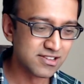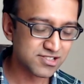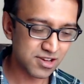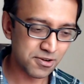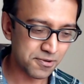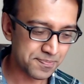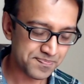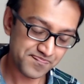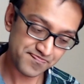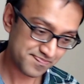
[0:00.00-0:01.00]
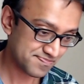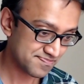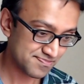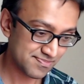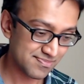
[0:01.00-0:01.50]
So
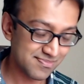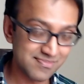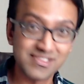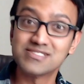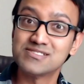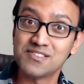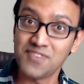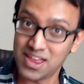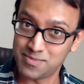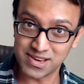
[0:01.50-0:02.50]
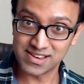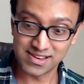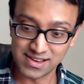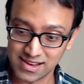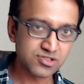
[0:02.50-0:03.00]
this is environment.
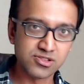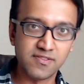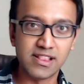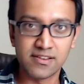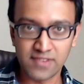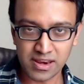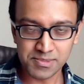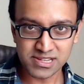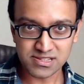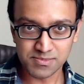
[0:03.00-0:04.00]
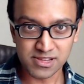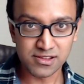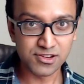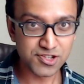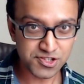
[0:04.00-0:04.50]
So while environment is something
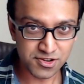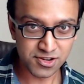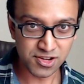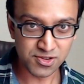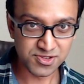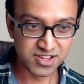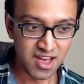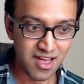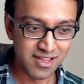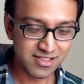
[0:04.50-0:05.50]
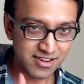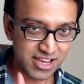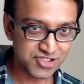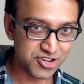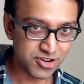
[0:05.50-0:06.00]
that you shouldn't use, the
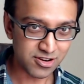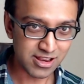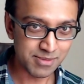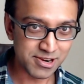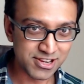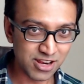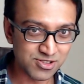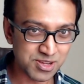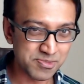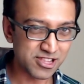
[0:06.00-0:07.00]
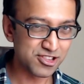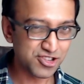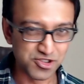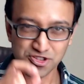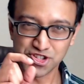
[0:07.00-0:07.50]
next tutorial I'm gonna tell you something
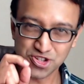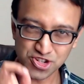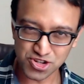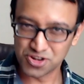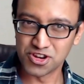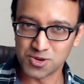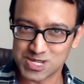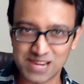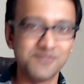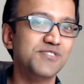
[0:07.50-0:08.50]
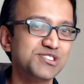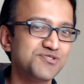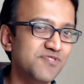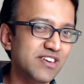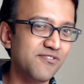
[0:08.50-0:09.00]
that you should use and
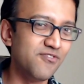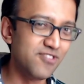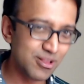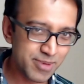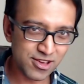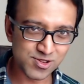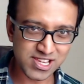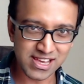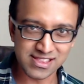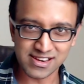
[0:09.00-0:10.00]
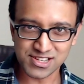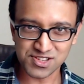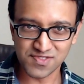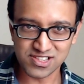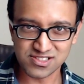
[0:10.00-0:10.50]
which we will be using in the
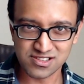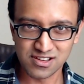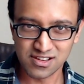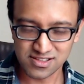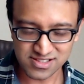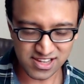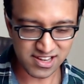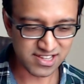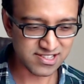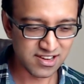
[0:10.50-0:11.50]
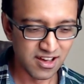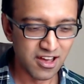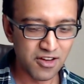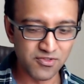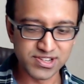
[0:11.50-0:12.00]
rest of this series,
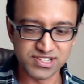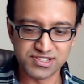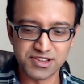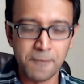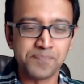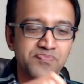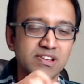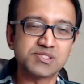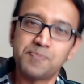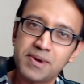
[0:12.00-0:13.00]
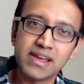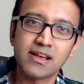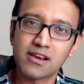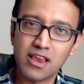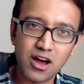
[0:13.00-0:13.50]
which is a Spring
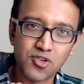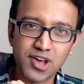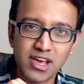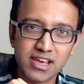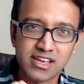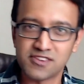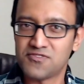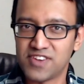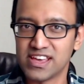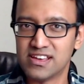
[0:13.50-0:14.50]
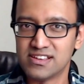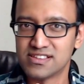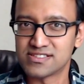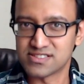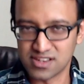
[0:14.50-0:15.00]
Cloud config
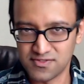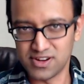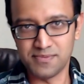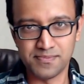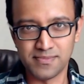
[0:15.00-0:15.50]
server.